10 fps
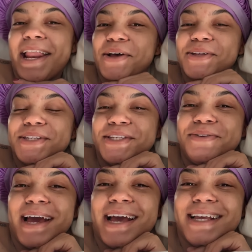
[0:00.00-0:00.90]
I'll see you
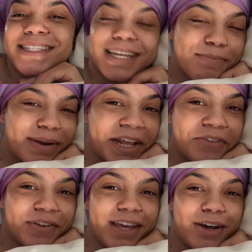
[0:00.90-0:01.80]
guys in my
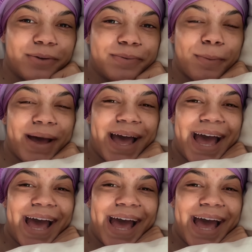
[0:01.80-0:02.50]
next video. Bye.